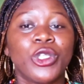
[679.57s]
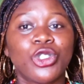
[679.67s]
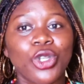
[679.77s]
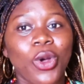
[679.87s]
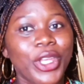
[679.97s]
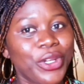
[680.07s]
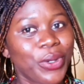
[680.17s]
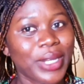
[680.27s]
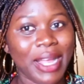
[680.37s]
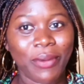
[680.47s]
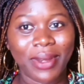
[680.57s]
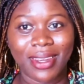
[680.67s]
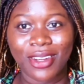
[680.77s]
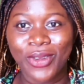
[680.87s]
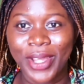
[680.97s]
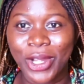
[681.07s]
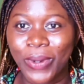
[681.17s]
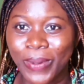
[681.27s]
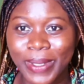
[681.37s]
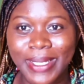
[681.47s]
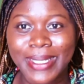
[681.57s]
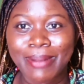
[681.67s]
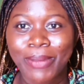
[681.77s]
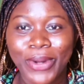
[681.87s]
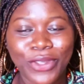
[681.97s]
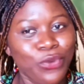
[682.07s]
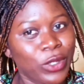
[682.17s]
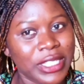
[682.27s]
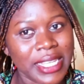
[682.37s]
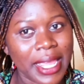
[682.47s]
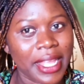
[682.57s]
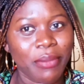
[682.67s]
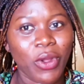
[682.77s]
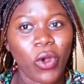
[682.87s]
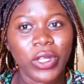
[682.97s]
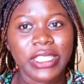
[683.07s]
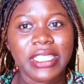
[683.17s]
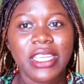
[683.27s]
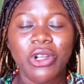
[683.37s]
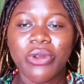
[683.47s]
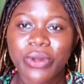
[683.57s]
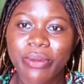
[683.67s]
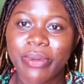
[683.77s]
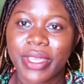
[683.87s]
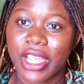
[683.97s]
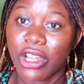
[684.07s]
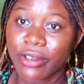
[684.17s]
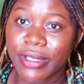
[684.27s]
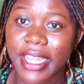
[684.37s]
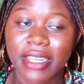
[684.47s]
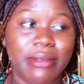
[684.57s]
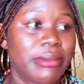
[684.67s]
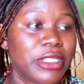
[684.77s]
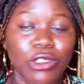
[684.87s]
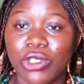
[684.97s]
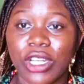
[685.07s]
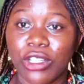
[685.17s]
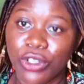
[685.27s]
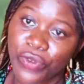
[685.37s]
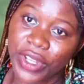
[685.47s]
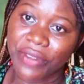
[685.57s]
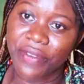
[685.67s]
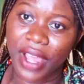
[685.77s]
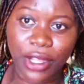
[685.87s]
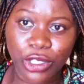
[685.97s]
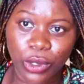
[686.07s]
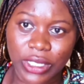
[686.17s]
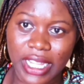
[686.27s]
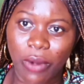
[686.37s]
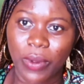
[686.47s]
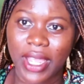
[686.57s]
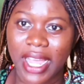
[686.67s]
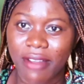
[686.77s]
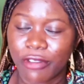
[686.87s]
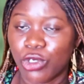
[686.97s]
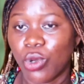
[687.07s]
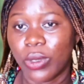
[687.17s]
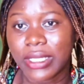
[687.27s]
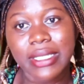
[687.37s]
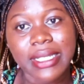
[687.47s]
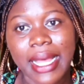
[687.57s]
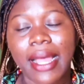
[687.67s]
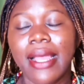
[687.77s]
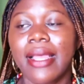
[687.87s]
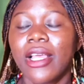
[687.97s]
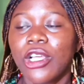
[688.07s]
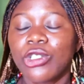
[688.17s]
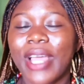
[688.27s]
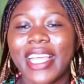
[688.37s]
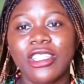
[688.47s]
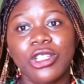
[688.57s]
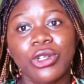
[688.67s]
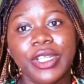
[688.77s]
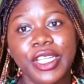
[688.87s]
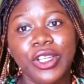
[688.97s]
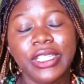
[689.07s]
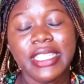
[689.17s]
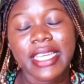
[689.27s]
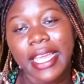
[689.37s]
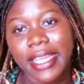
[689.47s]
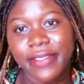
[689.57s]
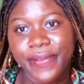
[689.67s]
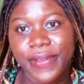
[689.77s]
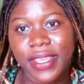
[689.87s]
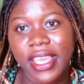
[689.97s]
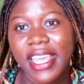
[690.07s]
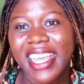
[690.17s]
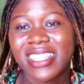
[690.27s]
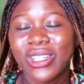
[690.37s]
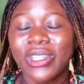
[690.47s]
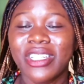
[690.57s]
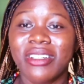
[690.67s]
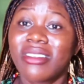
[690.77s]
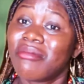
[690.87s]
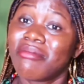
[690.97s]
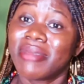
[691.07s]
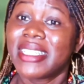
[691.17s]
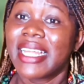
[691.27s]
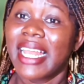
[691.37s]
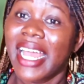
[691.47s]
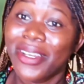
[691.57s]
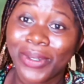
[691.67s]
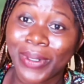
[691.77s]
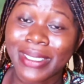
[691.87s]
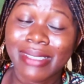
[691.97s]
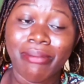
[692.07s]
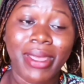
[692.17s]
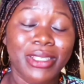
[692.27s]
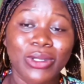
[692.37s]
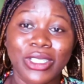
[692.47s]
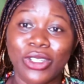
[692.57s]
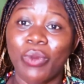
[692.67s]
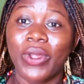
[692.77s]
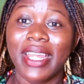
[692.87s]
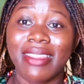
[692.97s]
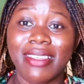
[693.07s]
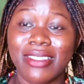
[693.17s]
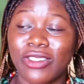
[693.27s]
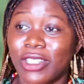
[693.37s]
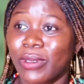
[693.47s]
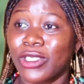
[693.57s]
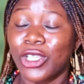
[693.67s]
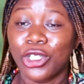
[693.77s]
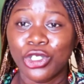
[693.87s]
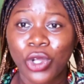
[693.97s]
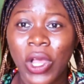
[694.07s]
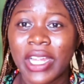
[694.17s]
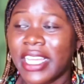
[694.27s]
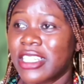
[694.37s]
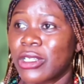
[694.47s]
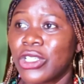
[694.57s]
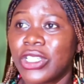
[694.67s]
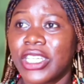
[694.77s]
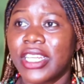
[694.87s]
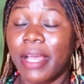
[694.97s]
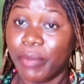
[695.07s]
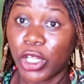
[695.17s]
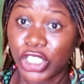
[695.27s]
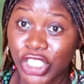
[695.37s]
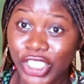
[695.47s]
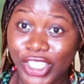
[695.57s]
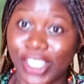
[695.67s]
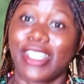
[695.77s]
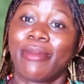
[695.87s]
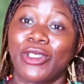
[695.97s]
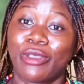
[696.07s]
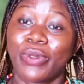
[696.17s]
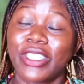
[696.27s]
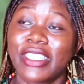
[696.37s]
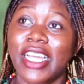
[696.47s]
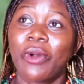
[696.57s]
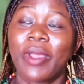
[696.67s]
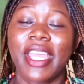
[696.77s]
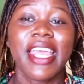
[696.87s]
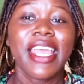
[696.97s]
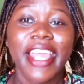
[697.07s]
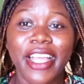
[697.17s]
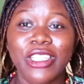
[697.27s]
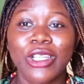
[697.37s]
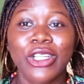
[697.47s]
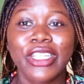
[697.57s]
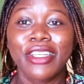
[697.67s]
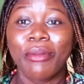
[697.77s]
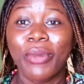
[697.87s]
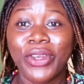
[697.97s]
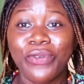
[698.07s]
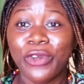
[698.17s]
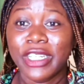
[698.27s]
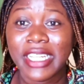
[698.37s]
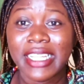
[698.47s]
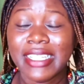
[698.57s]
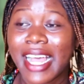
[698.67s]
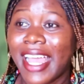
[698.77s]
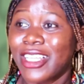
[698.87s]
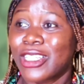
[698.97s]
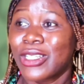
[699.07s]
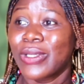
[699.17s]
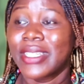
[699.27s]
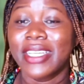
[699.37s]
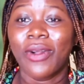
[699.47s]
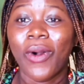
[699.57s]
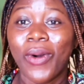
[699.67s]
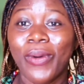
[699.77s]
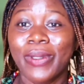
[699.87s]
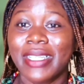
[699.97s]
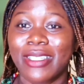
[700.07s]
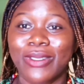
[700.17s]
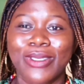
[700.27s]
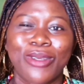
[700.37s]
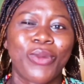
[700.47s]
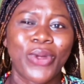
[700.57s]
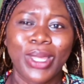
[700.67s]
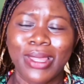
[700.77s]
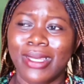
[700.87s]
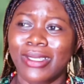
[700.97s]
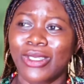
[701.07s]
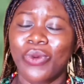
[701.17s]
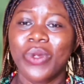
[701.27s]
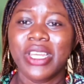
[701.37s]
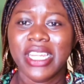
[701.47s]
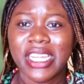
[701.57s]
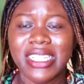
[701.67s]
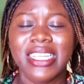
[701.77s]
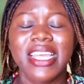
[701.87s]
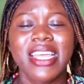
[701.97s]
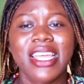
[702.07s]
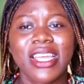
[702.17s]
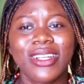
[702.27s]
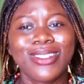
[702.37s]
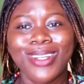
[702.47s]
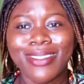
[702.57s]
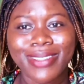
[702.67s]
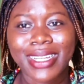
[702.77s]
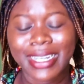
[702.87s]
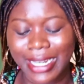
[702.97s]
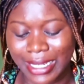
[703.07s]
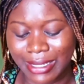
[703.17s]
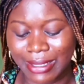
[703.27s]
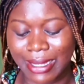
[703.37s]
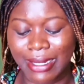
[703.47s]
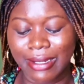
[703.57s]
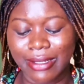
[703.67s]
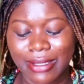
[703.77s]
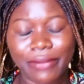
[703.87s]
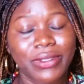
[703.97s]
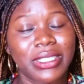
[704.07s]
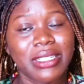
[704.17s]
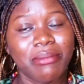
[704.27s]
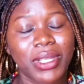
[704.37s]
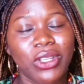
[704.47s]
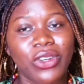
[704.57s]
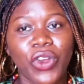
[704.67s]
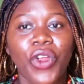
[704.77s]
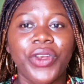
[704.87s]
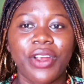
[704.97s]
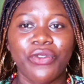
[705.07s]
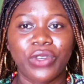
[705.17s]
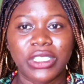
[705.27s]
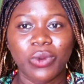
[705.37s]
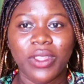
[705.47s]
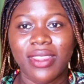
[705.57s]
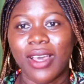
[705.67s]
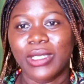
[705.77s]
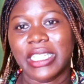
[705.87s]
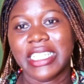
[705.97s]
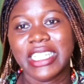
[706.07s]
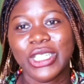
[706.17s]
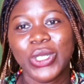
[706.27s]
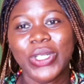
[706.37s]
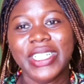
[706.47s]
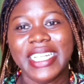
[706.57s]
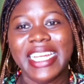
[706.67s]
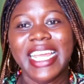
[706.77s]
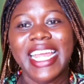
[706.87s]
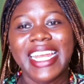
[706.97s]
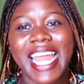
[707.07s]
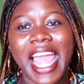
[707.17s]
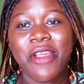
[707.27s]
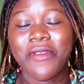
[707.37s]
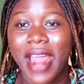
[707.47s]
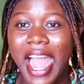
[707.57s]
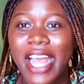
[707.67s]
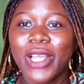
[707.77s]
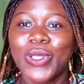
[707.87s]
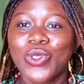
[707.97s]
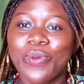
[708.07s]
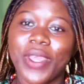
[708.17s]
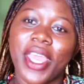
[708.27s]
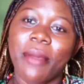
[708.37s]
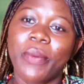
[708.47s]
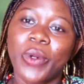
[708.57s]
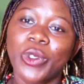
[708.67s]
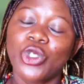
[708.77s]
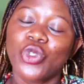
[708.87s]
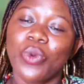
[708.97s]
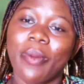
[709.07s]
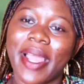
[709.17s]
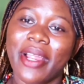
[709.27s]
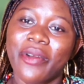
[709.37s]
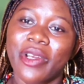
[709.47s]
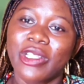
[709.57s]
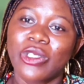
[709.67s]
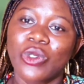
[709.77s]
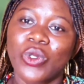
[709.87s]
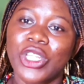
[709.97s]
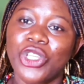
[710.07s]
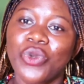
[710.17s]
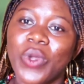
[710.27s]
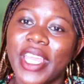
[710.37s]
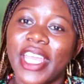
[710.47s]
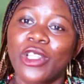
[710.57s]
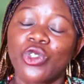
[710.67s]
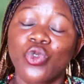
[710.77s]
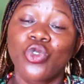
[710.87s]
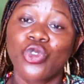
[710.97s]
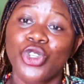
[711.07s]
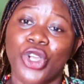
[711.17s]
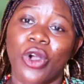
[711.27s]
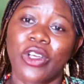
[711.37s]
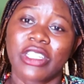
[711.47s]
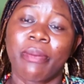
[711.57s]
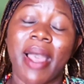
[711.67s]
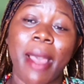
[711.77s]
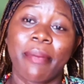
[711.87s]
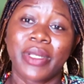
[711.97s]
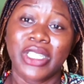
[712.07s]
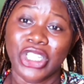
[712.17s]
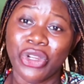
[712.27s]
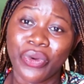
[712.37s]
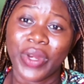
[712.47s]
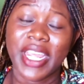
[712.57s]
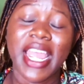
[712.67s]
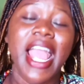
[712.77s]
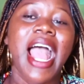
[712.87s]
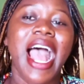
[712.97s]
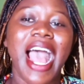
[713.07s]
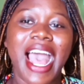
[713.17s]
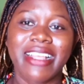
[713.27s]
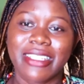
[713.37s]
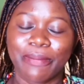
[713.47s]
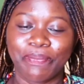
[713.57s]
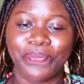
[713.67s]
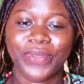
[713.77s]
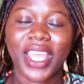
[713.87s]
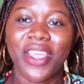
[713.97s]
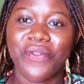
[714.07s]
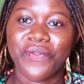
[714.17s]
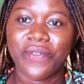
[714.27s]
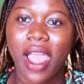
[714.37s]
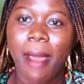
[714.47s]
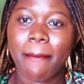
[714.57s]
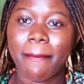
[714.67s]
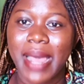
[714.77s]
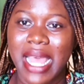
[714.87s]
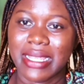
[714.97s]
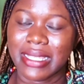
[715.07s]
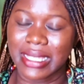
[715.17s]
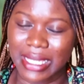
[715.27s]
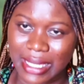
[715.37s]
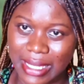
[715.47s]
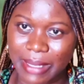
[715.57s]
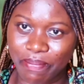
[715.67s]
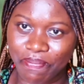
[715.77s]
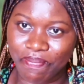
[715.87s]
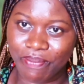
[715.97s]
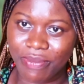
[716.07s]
So you know that we did not include the money for ticket because it couldn't be included due to a lot of other factors that we have to consider. So excluding your ticket fee, excluding miscellaneous, excluding some other things, transportation, excluding logistics, let me just put it that way, excluding the money for data, excluding calls, excluding some other things, you will need nothing less than 17,941,600 naira to be able to migrate to the UK to do your OSPAP degree as a pharmacist,